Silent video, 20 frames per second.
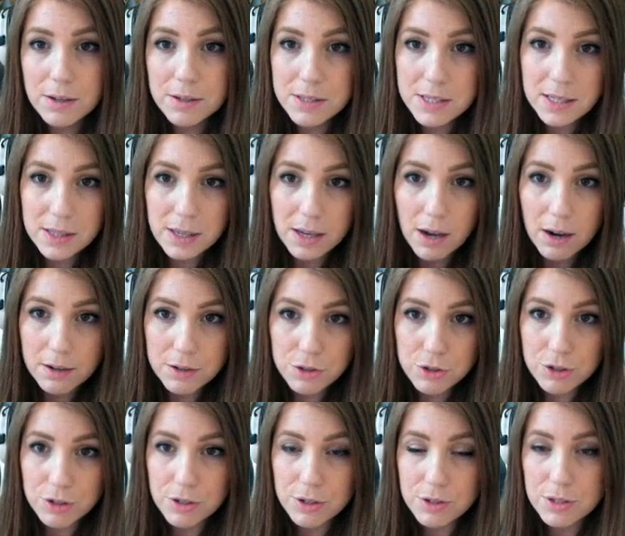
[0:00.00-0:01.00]
You see the
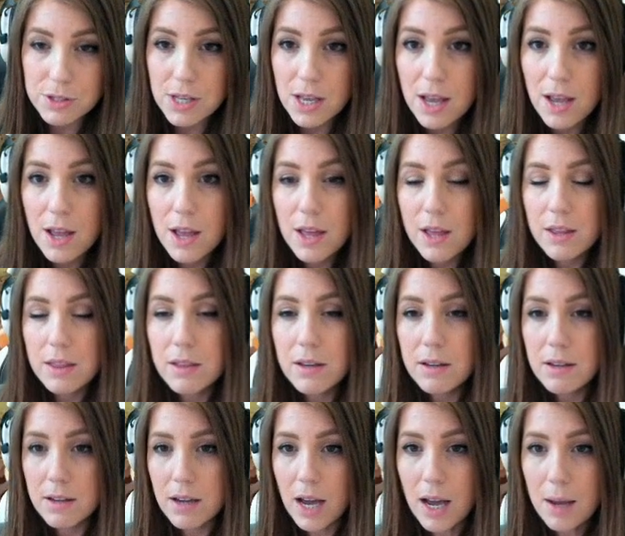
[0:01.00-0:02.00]
archers, the
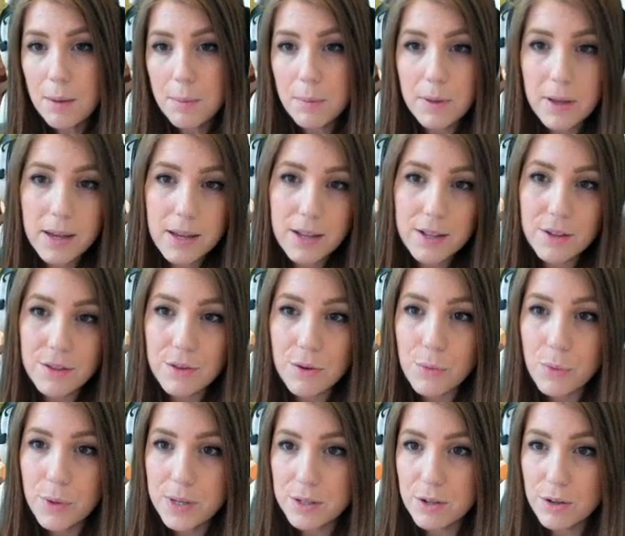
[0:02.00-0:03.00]
goblin, the
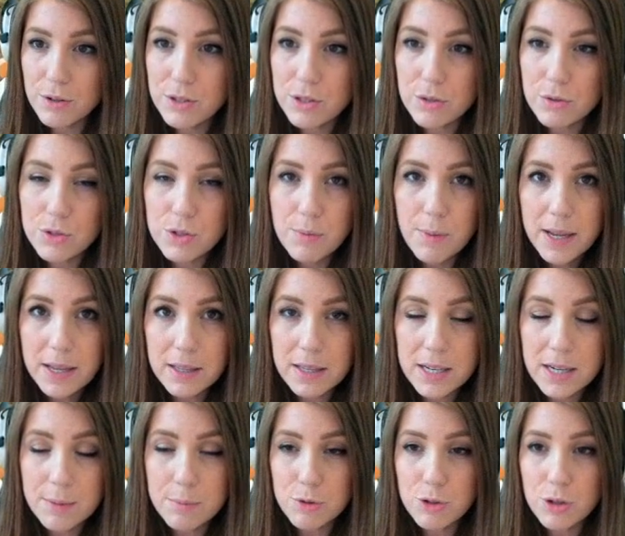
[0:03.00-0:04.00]
wizards. Those are my
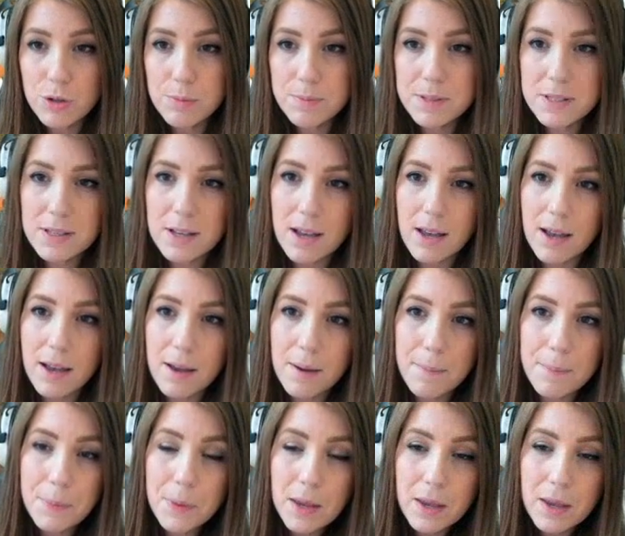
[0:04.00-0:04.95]
cleanup troops. Um,